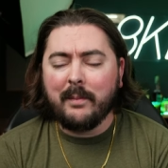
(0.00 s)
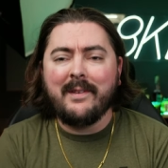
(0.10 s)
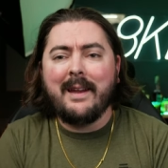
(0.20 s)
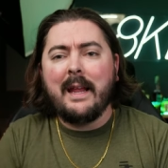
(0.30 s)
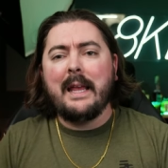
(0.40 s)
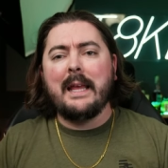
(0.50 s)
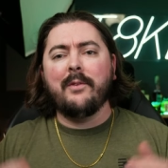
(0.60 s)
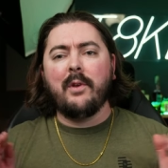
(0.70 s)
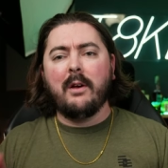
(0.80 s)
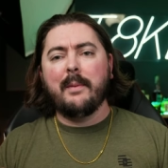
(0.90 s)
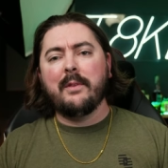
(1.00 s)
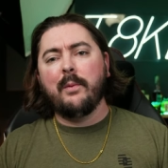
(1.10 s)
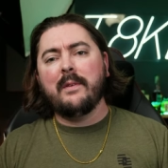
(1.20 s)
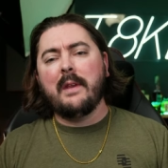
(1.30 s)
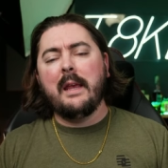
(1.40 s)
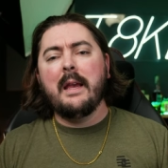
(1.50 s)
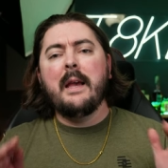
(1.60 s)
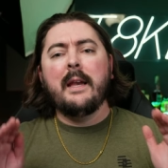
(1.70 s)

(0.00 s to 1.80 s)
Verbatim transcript: But today it is all about the whiskey.